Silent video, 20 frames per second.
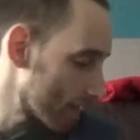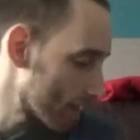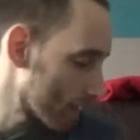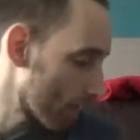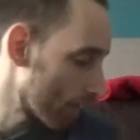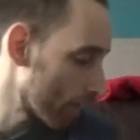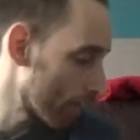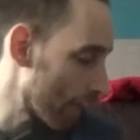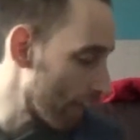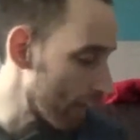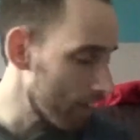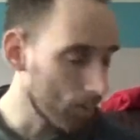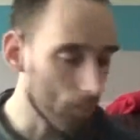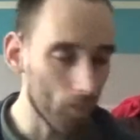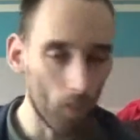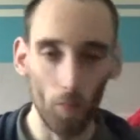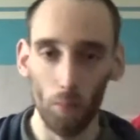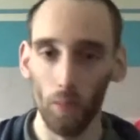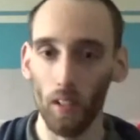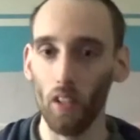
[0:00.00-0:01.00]
So that
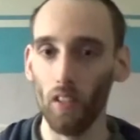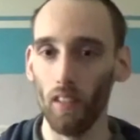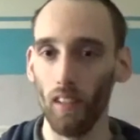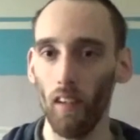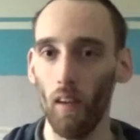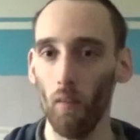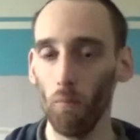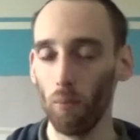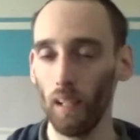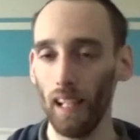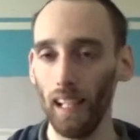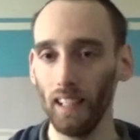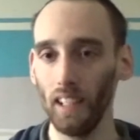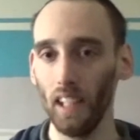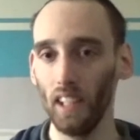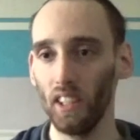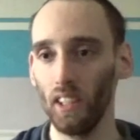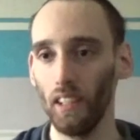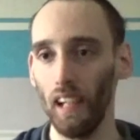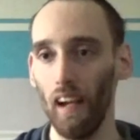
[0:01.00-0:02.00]
will open
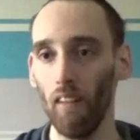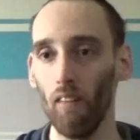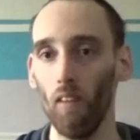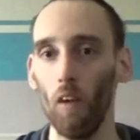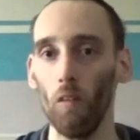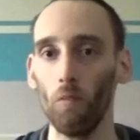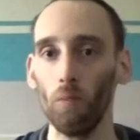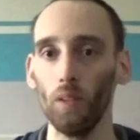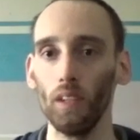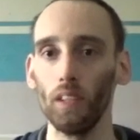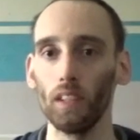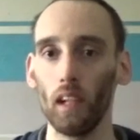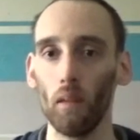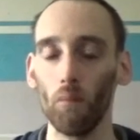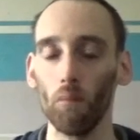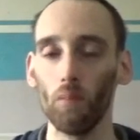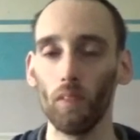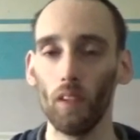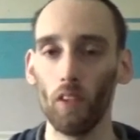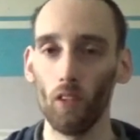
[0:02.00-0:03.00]
PlayStation Now opens
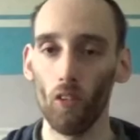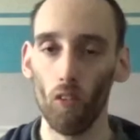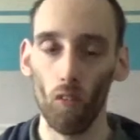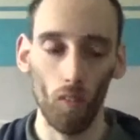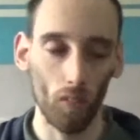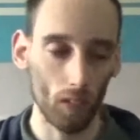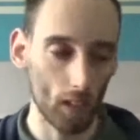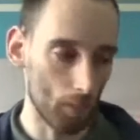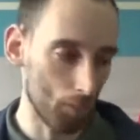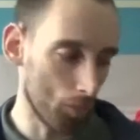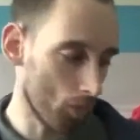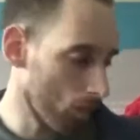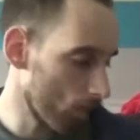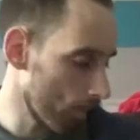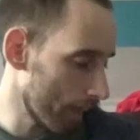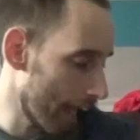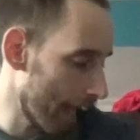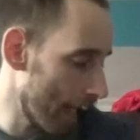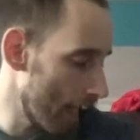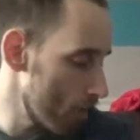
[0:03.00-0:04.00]
up the door to more
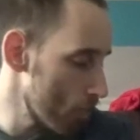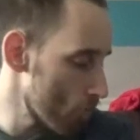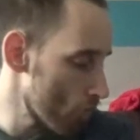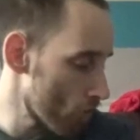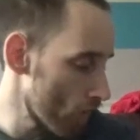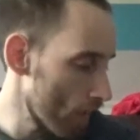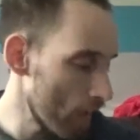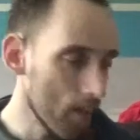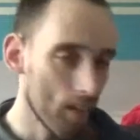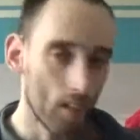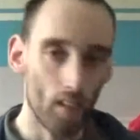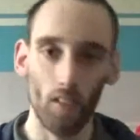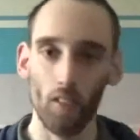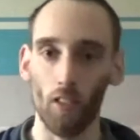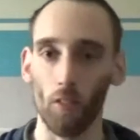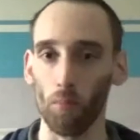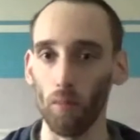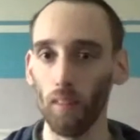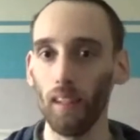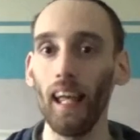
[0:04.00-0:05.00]
games
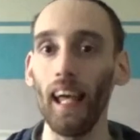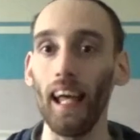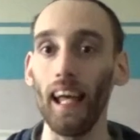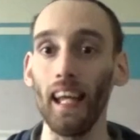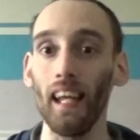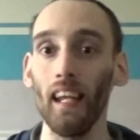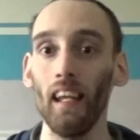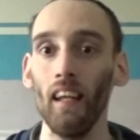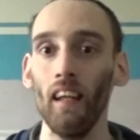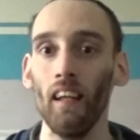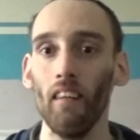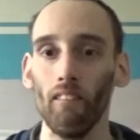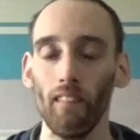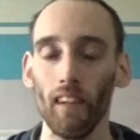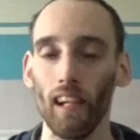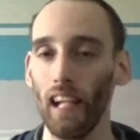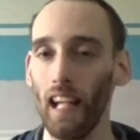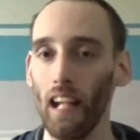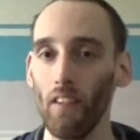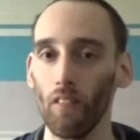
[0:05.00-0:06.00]
to play
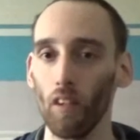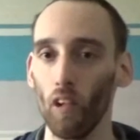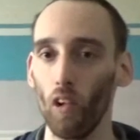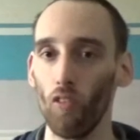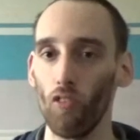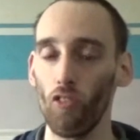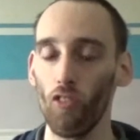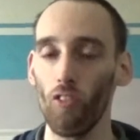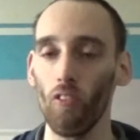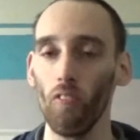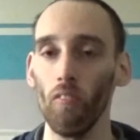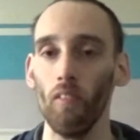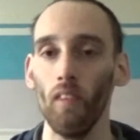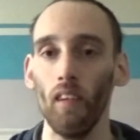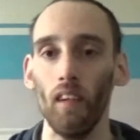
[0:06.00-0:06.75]
that I never got to